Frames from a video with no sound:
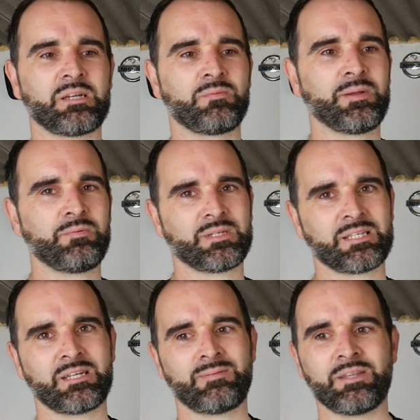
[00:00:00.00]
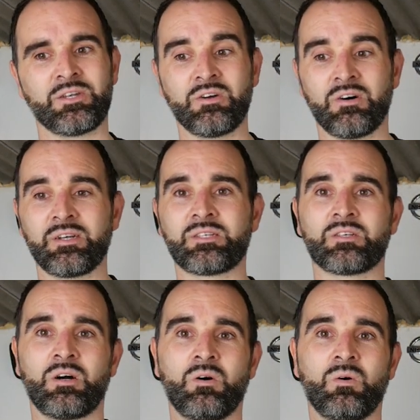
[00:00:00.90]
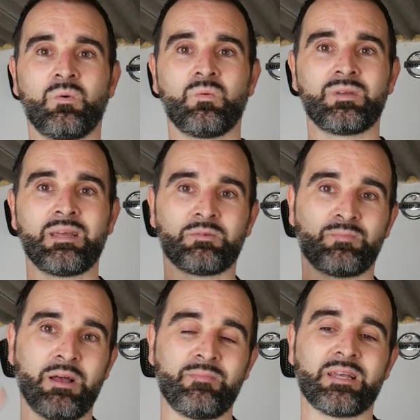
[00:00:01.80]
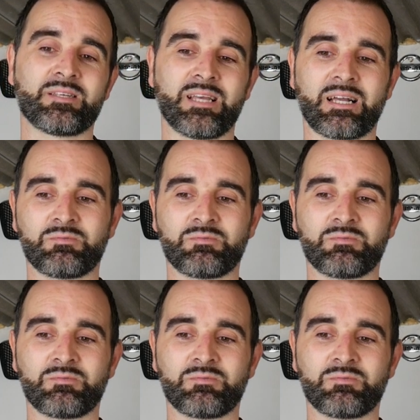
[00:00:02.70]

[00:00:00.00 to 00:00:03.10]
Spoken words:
I know people was asking about the noise, so yeah, just bear me a sec.